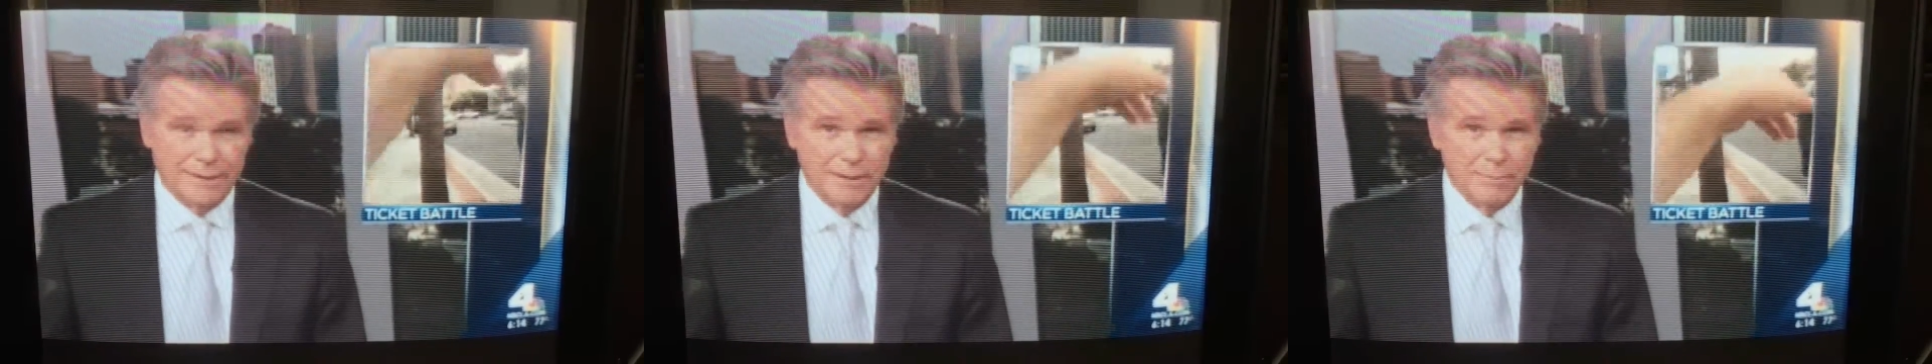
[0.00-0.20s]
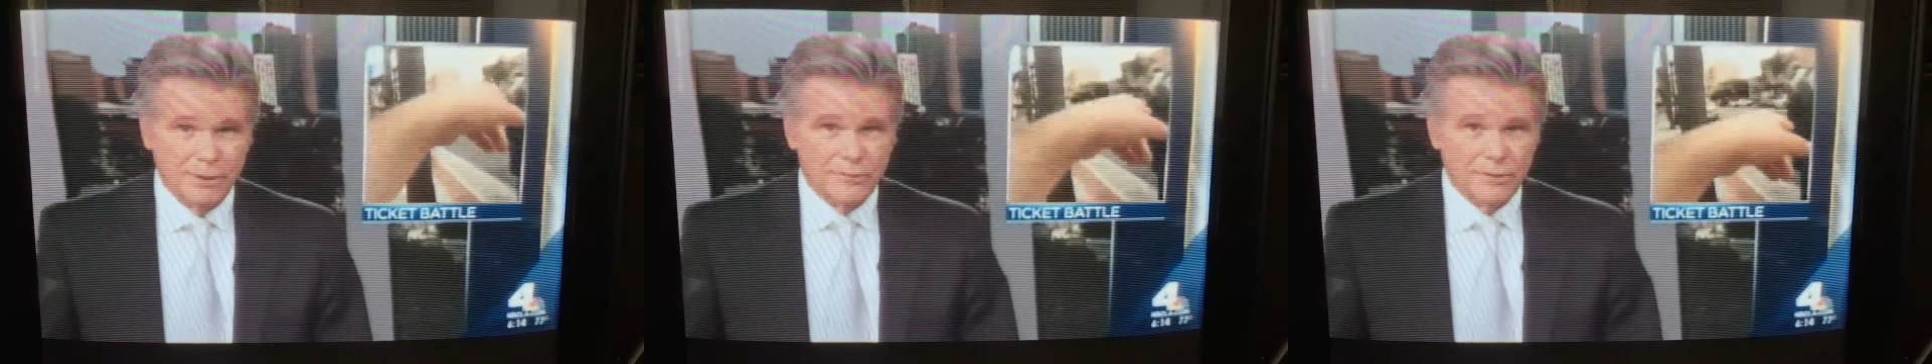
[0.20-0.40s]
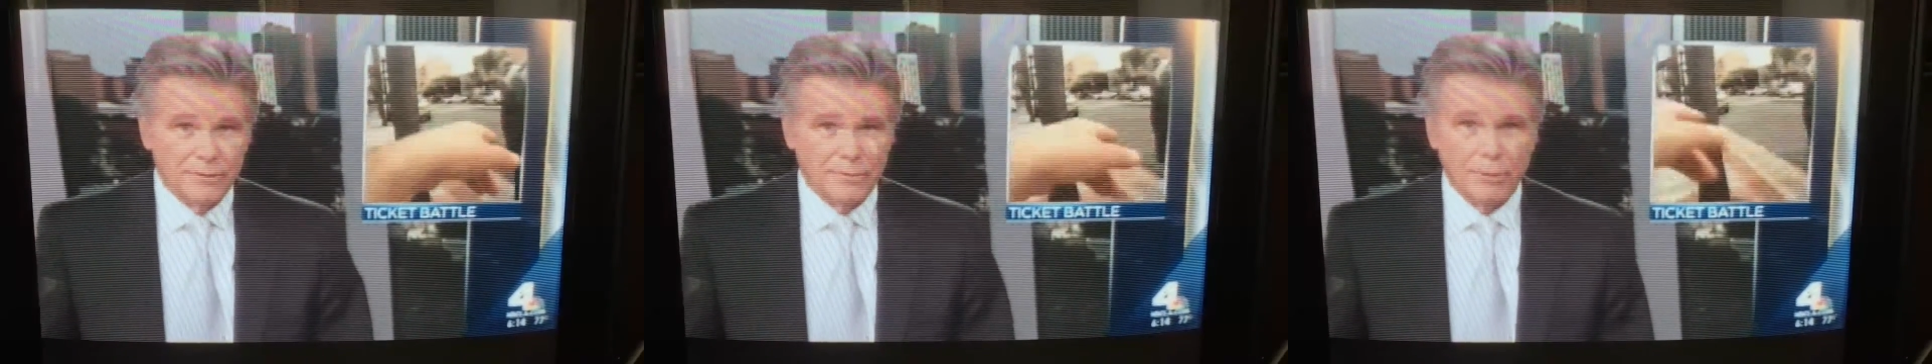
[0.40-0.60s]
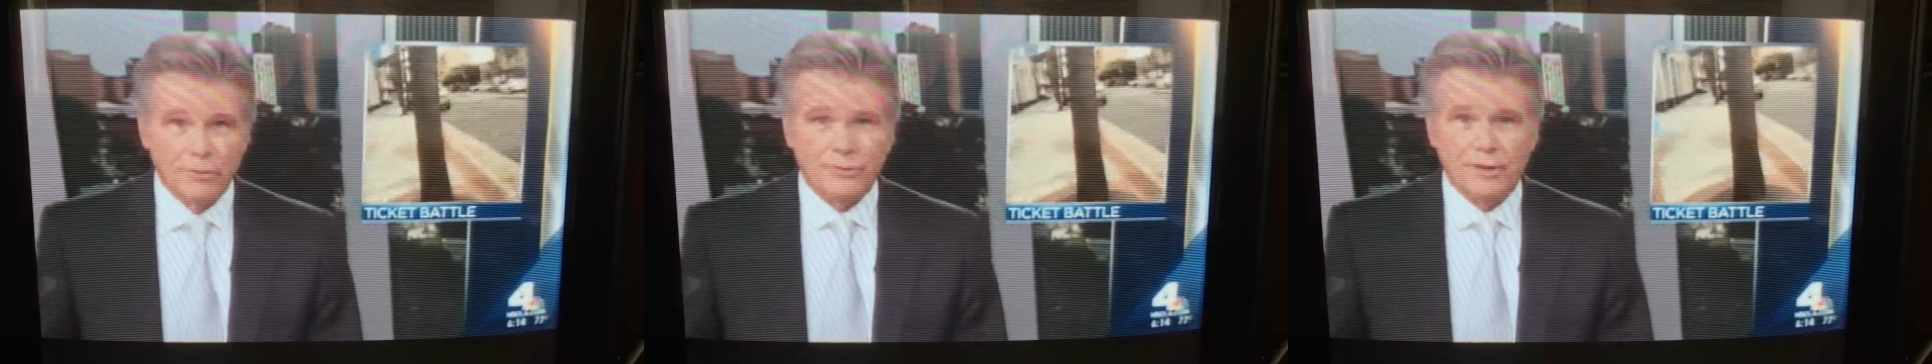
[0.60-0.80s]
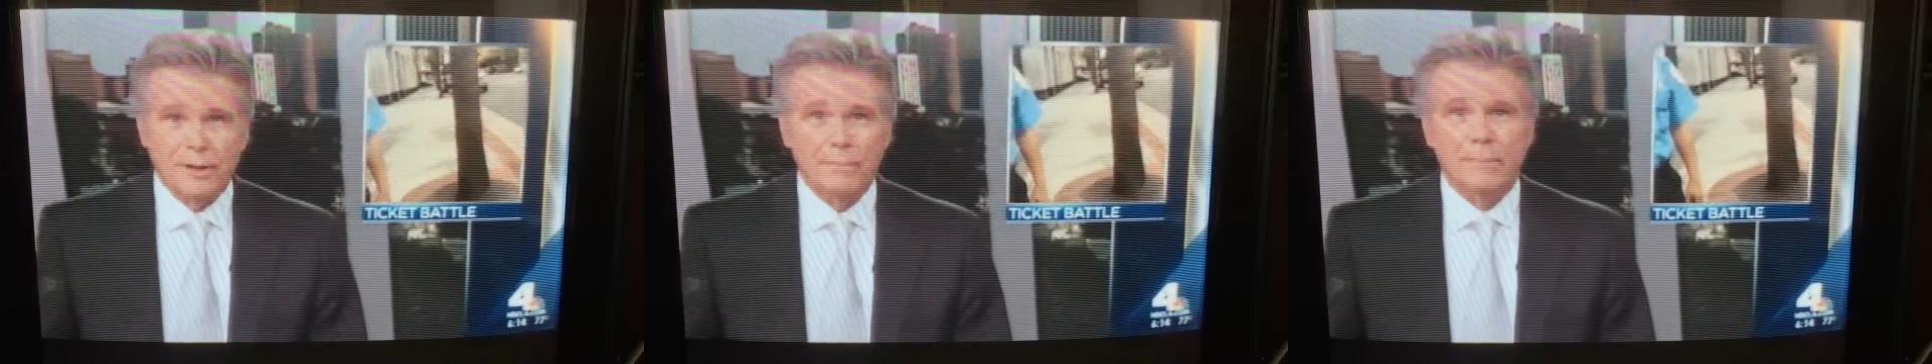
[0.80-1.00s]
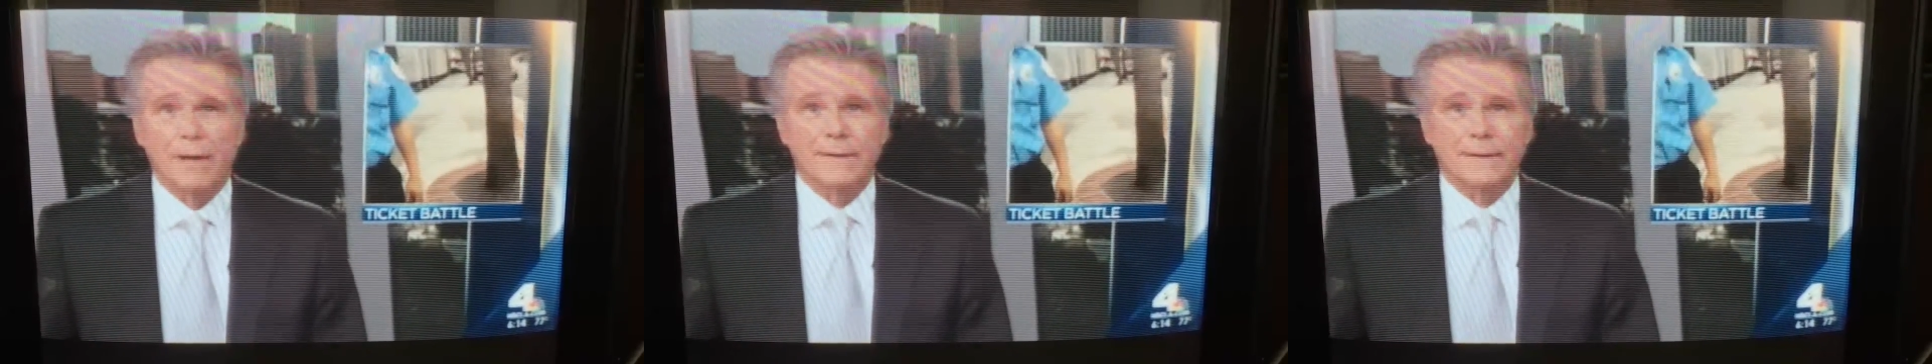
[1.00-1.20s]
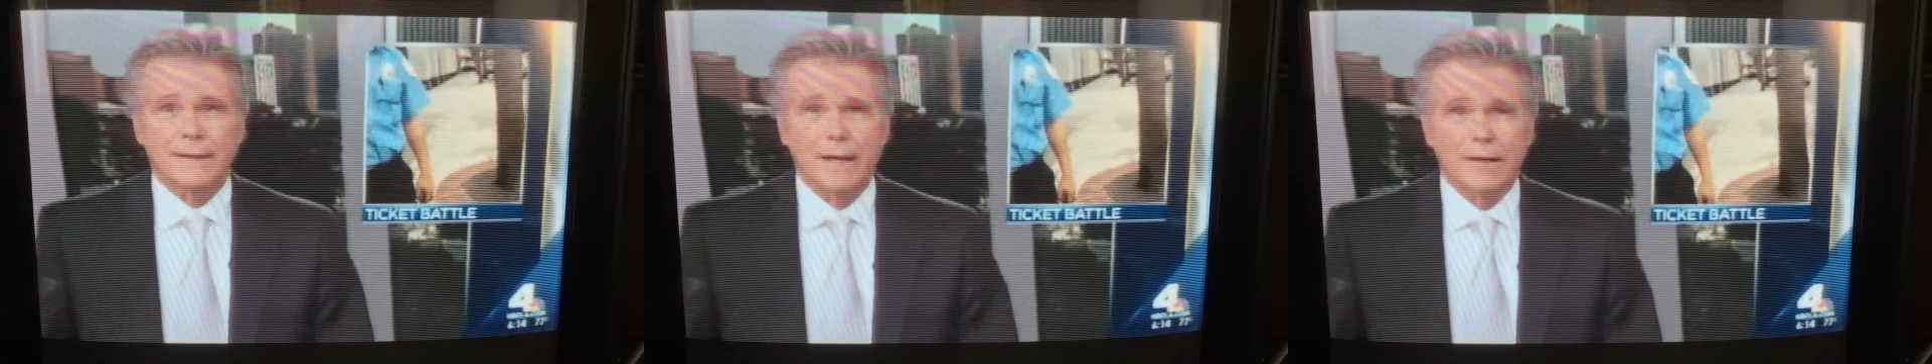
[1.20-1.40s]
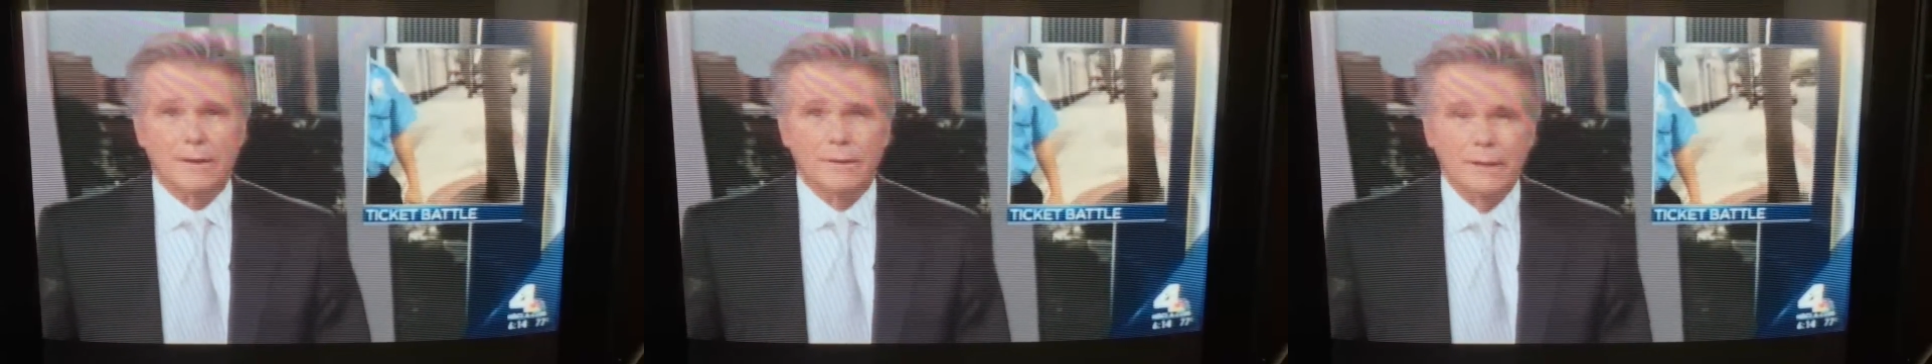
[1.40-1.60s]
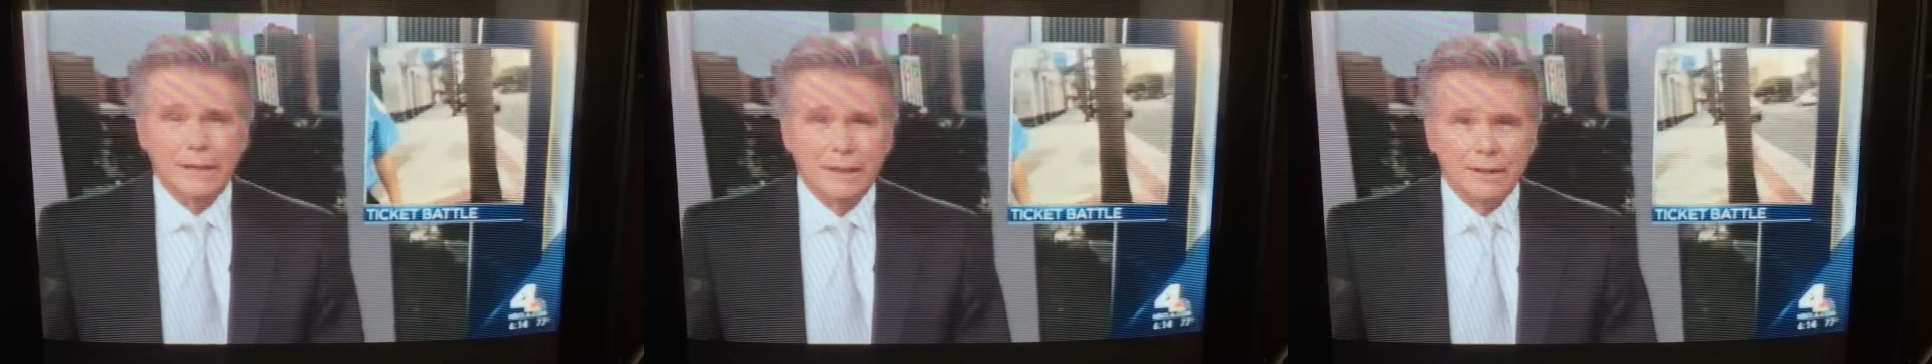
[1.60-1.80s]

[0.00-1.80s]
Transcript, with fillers: NBC4's Kim Baldonado